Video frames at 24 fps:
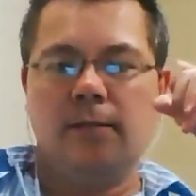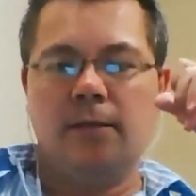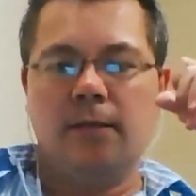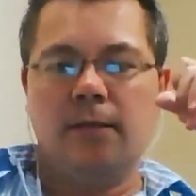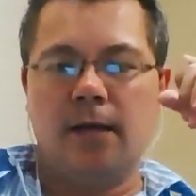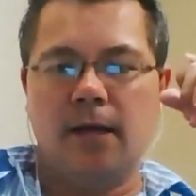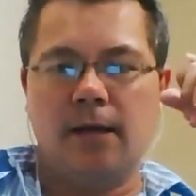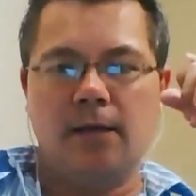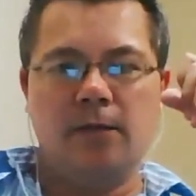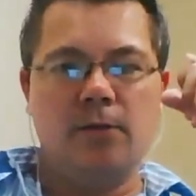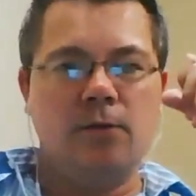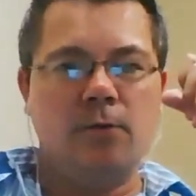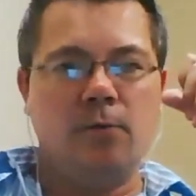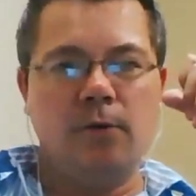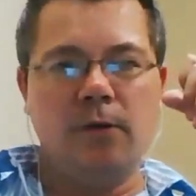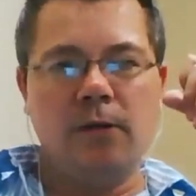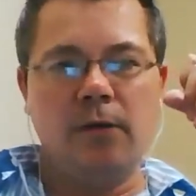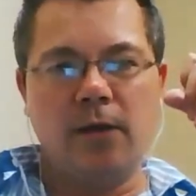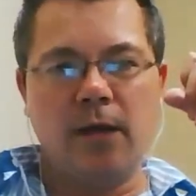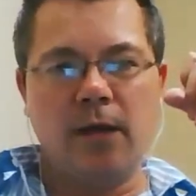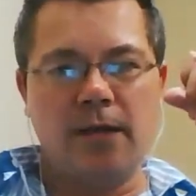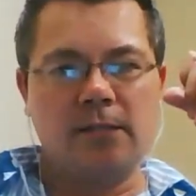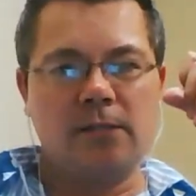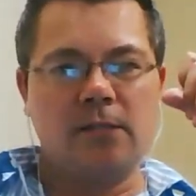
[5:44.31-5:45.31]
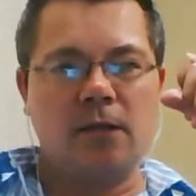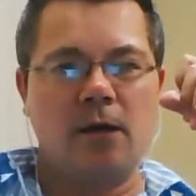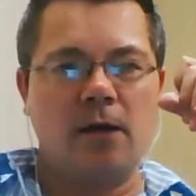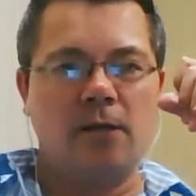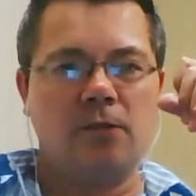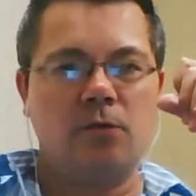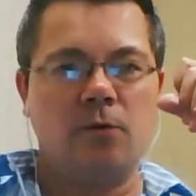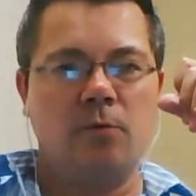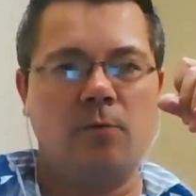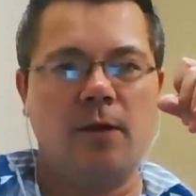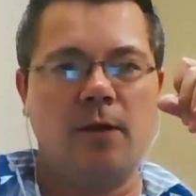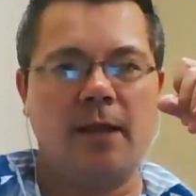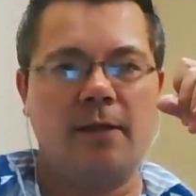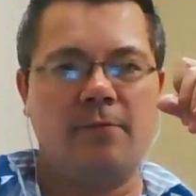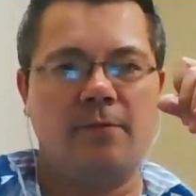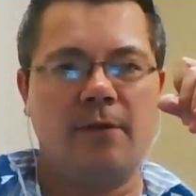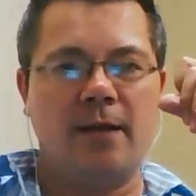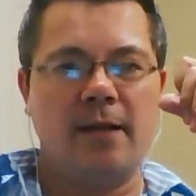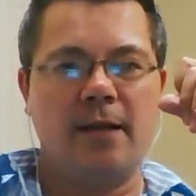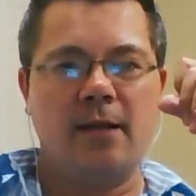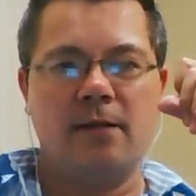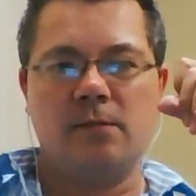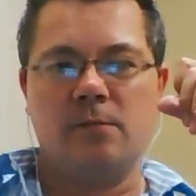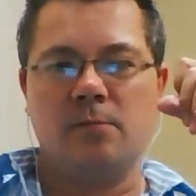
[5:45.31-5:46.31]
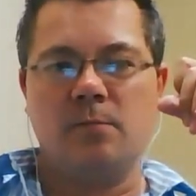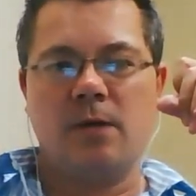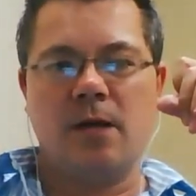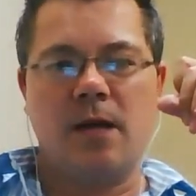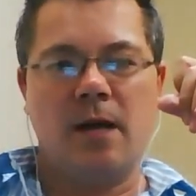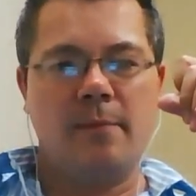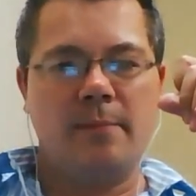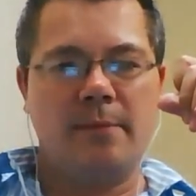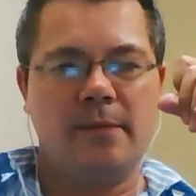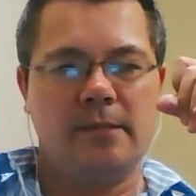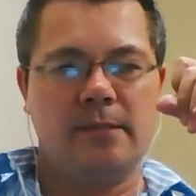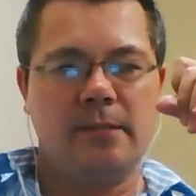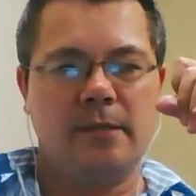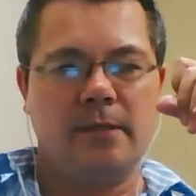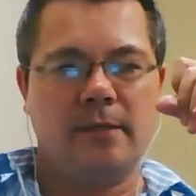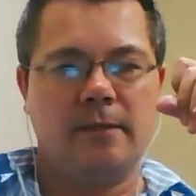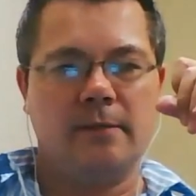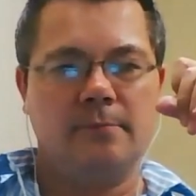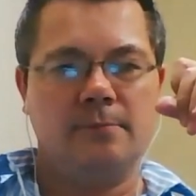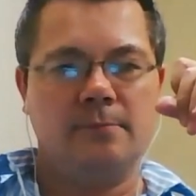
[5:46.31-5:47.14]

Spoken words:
Why don't you guys talk to them while I find out some comments here?